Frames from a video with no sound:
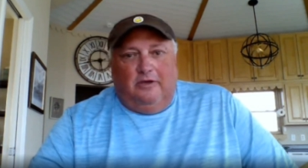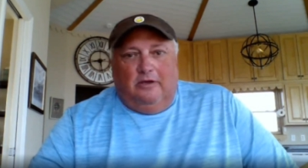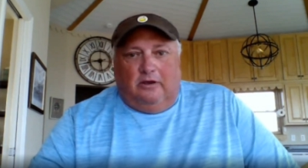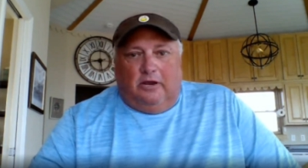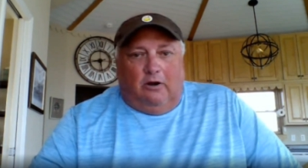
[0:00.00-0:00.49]

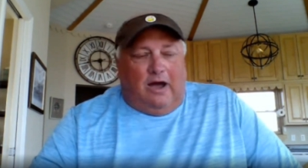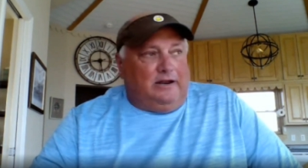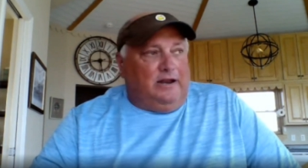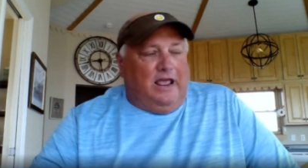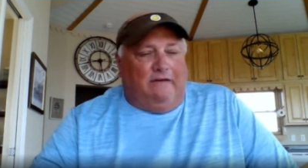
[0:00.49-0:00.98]
You know,
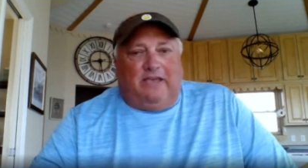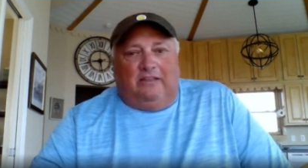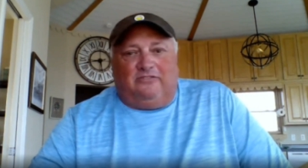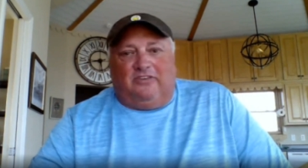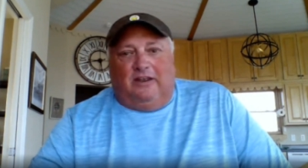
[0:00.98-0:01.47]
how to
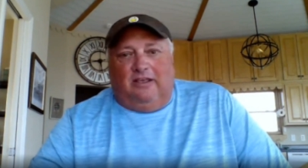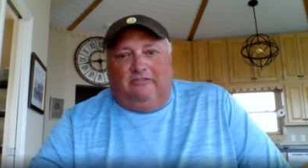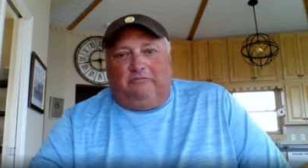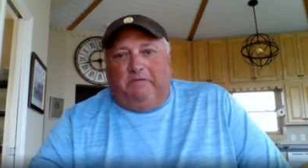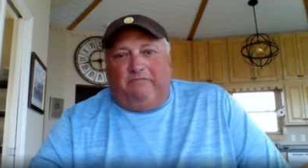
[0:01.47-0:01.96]
navigate
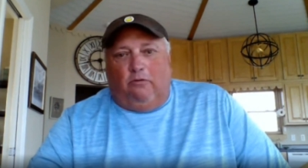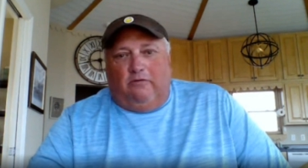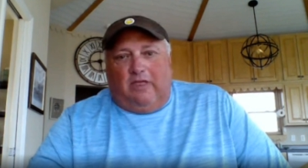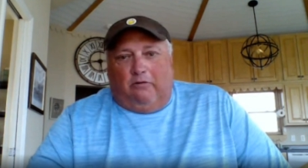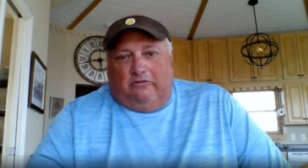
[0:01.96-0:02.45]
cities
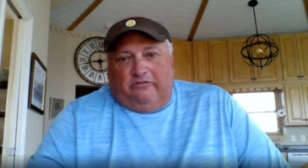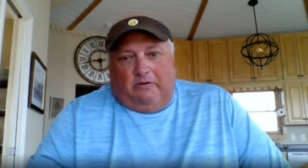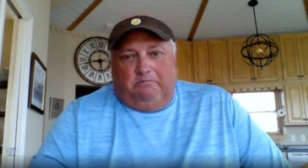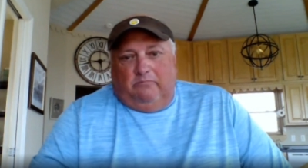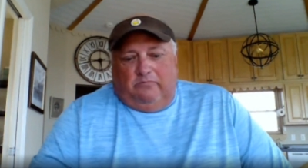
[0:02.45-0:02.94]
before there was a